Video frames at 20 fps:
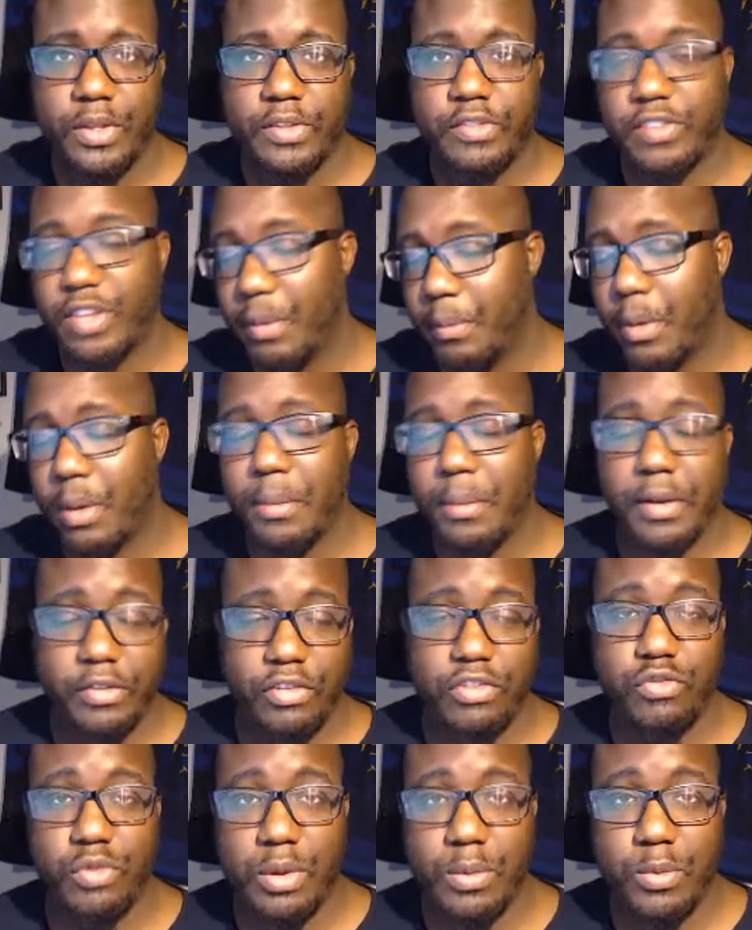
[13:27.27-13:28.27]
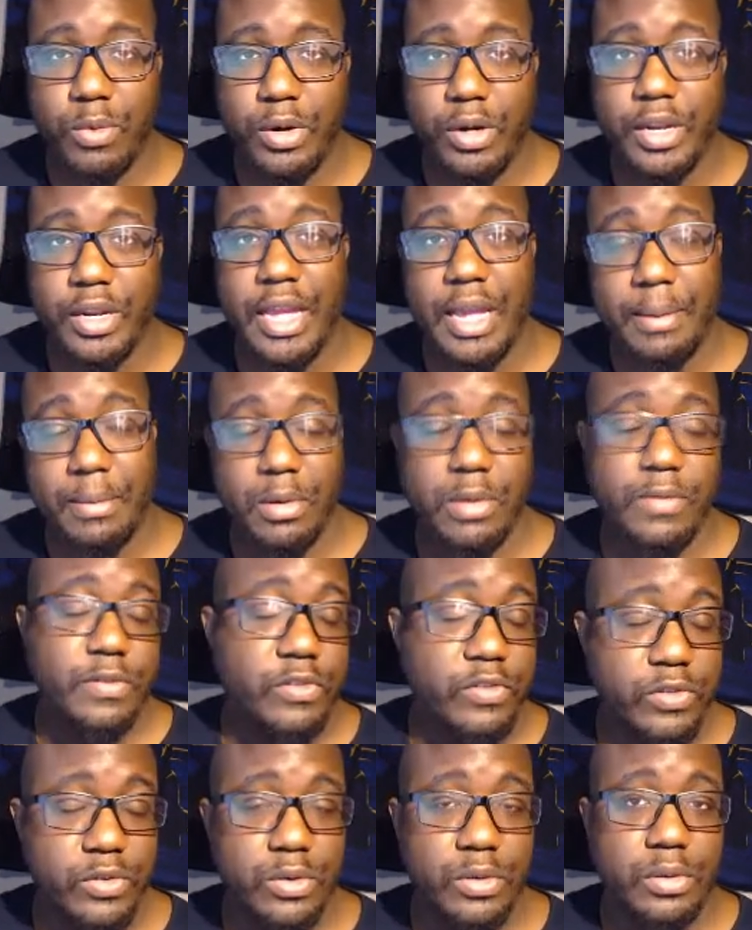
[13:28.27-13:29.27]
Teamwork makes the dream work and move
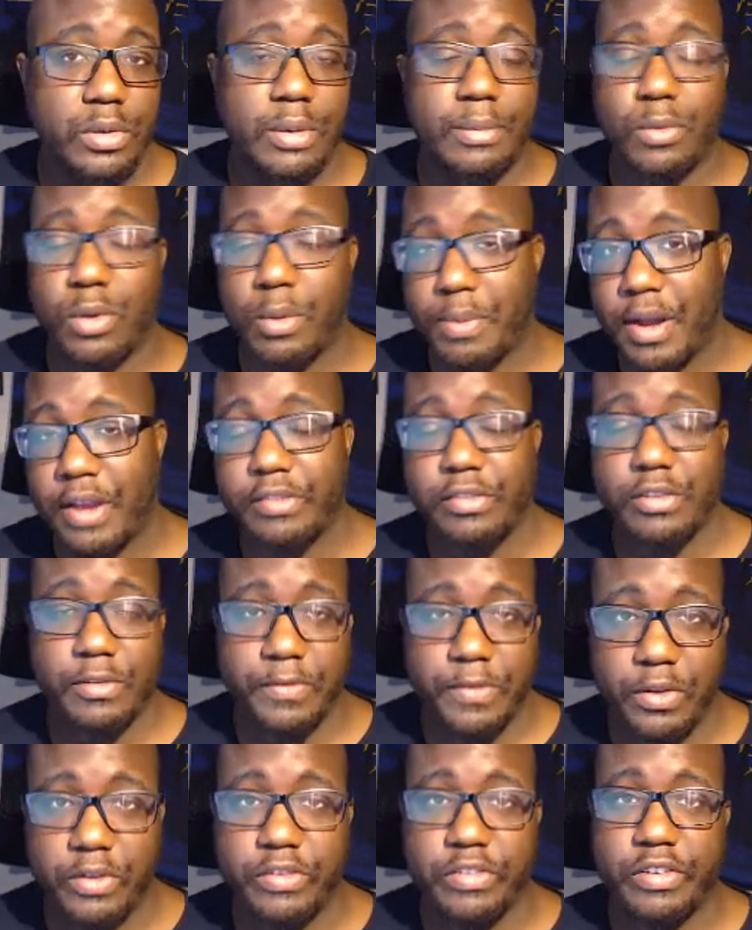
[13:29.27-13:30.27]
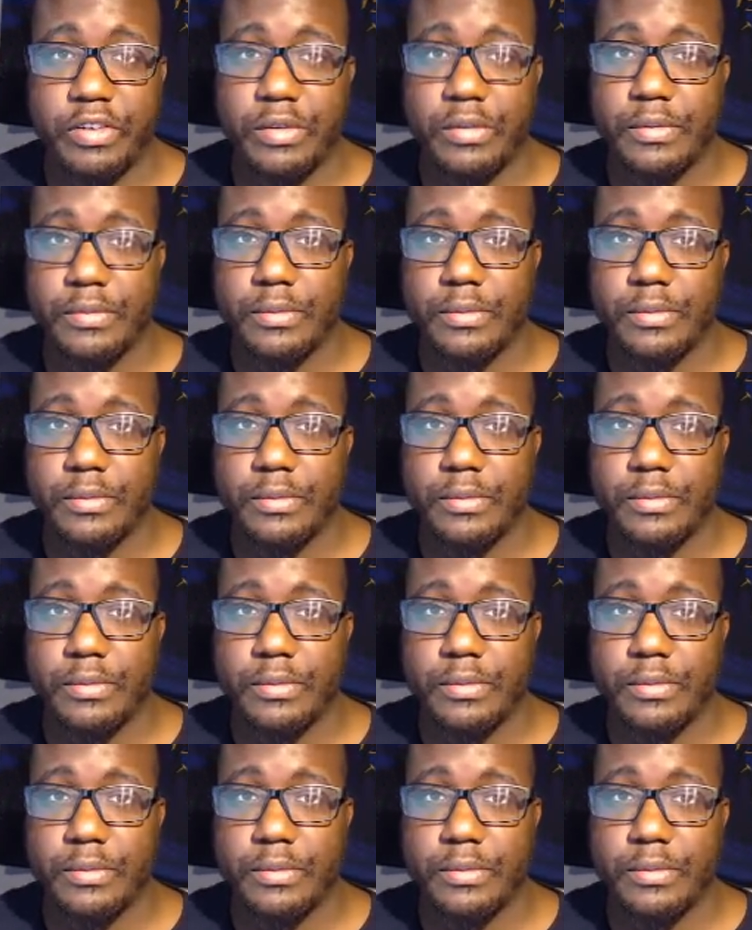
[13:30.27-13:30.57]
into a more positive future.